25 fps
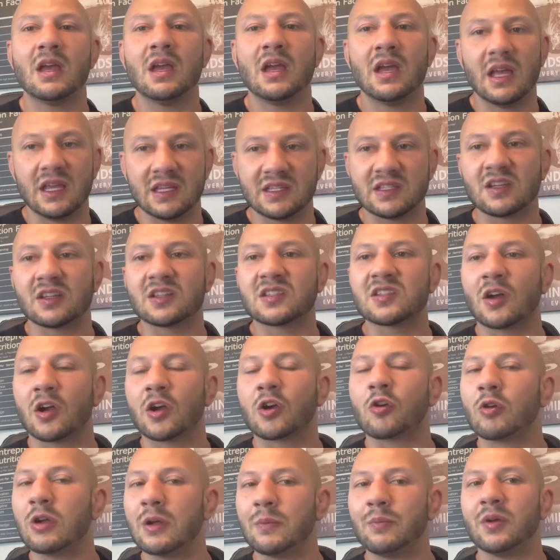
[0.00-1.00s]
he's going to start
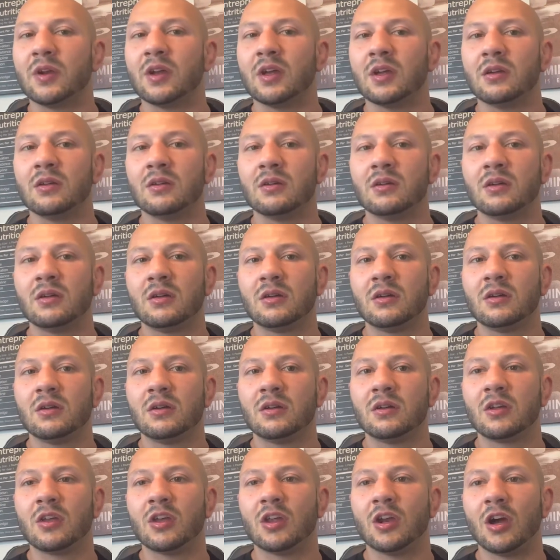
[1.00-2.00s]
creeping in,
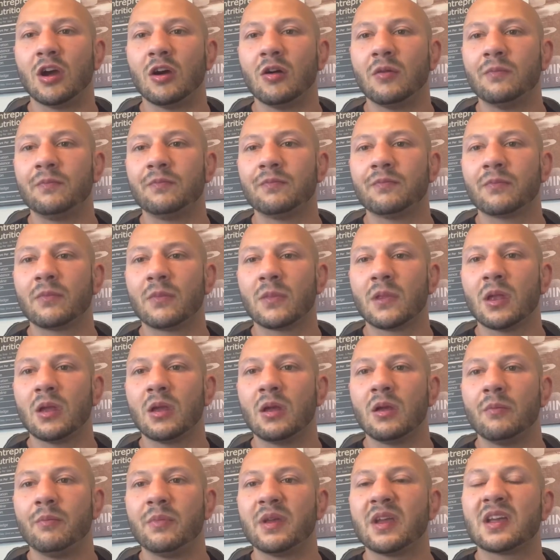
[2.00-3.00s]
you know,
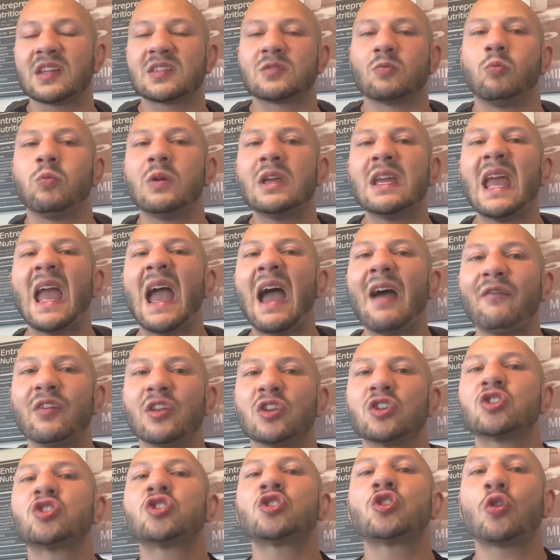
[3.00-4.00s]
because we
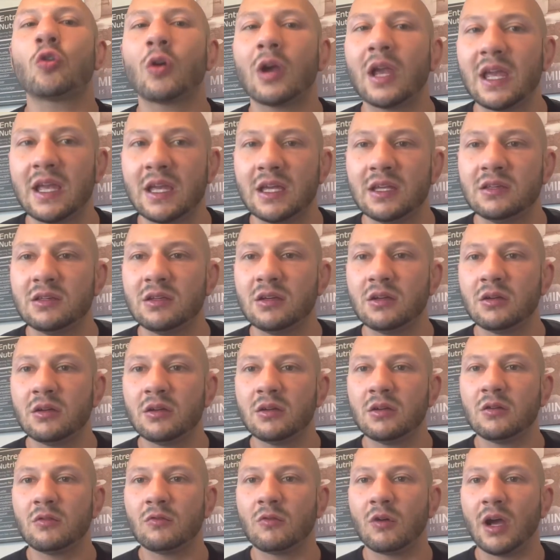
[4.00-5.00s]
haven't trained,
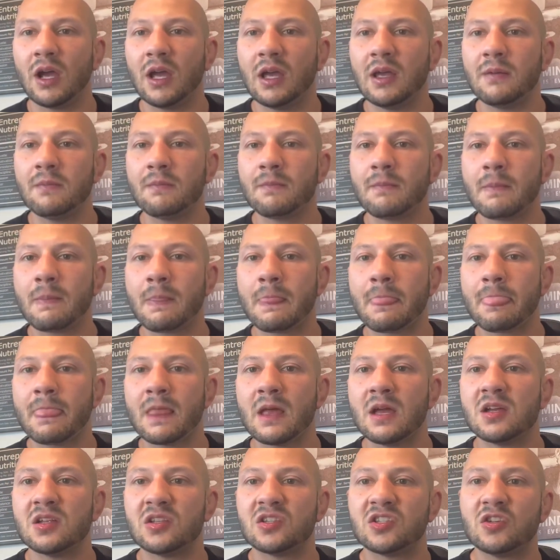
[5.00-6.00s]
right,
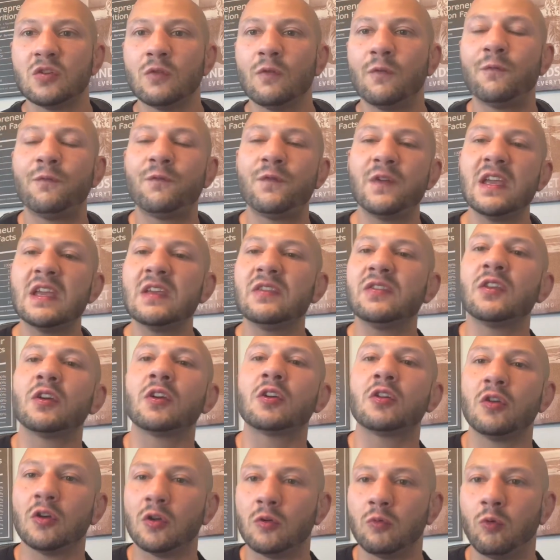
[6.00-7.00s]
to feed the
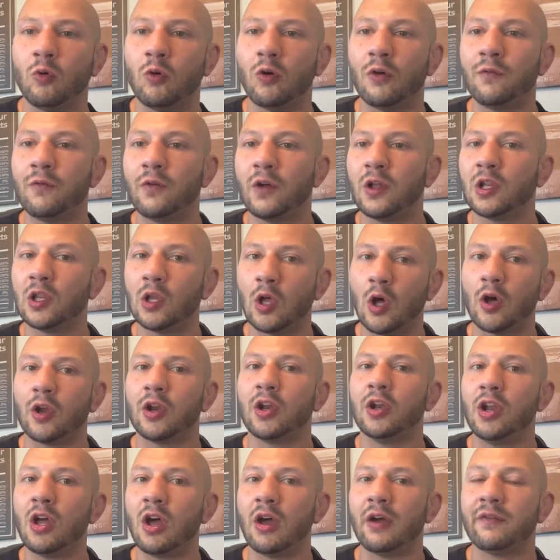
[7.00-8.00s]
good wolf long
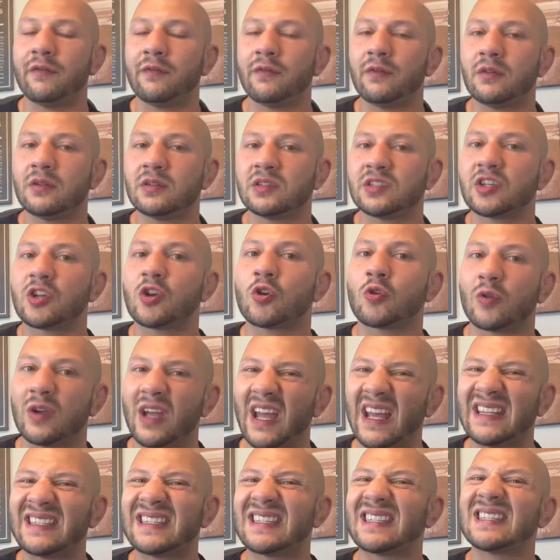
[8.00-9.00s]
enough to
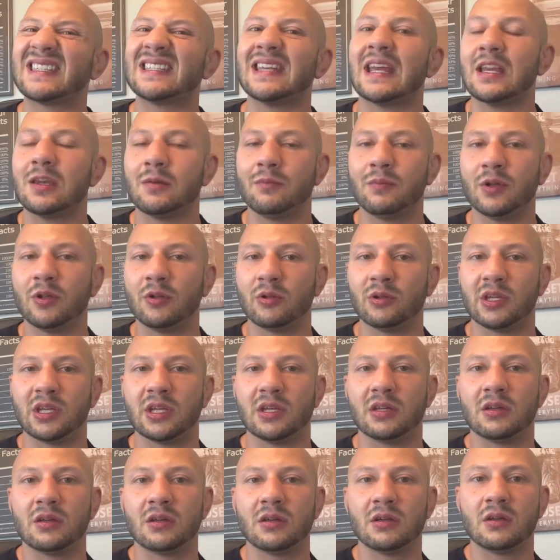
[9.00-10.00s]
create sustainability.
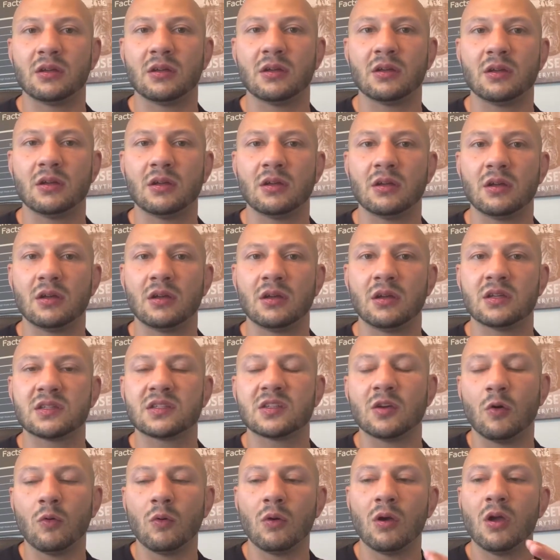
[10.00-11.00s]

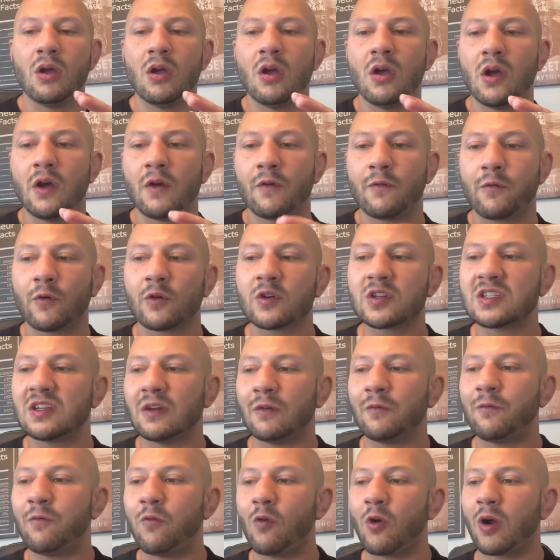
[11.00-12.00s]
So first
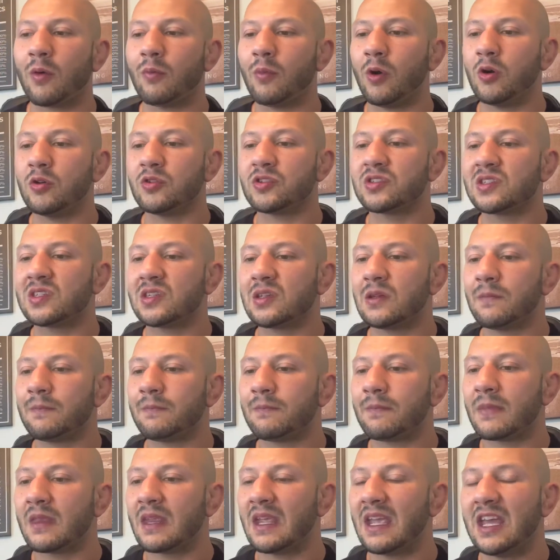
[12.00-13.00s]
and foremost,
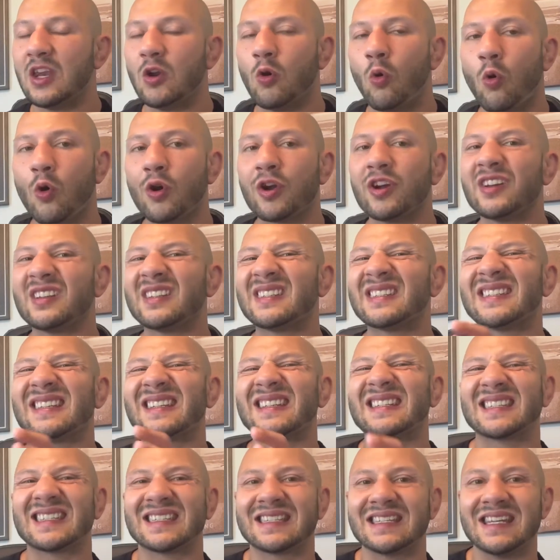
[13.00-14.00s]
in order to
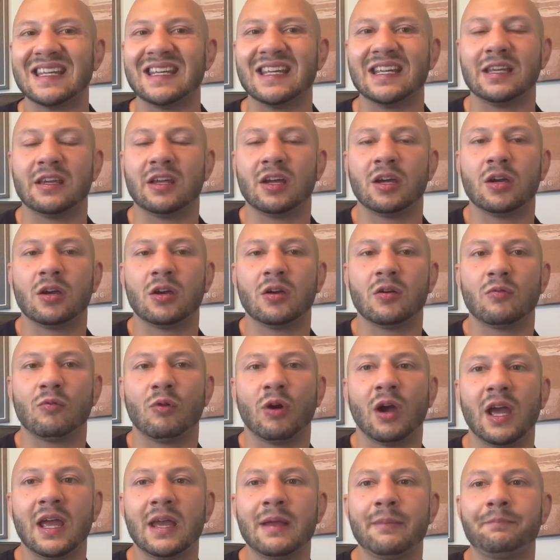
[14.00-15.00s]
succeed,
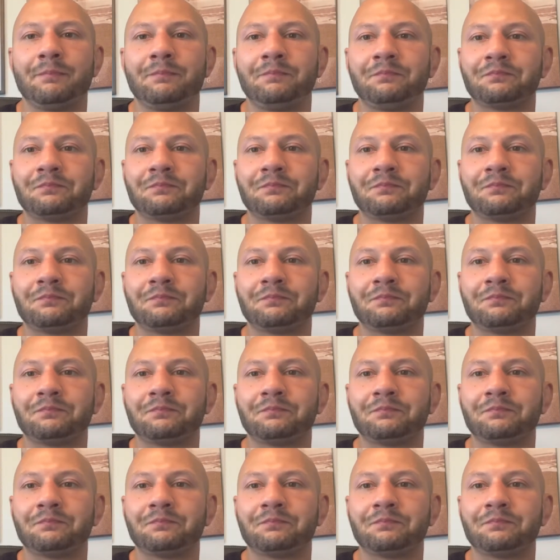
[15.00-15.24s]
right,